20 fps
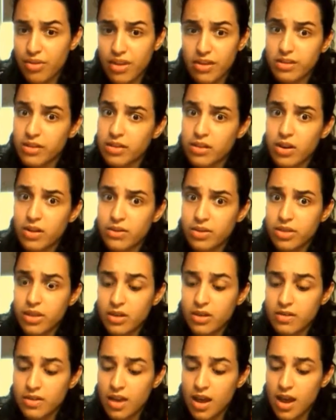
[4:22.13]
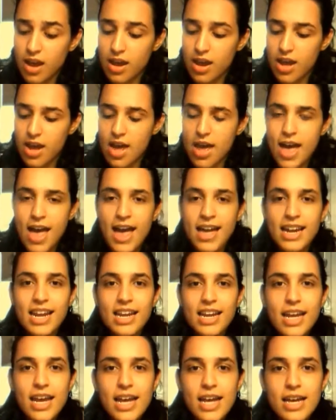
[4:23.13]
that's a long thing to say. And
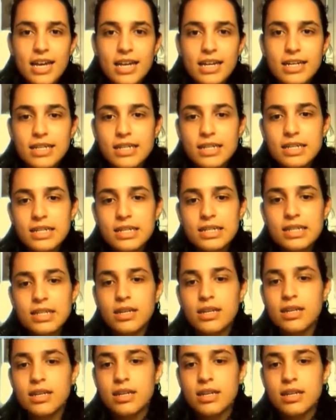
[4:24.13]
it is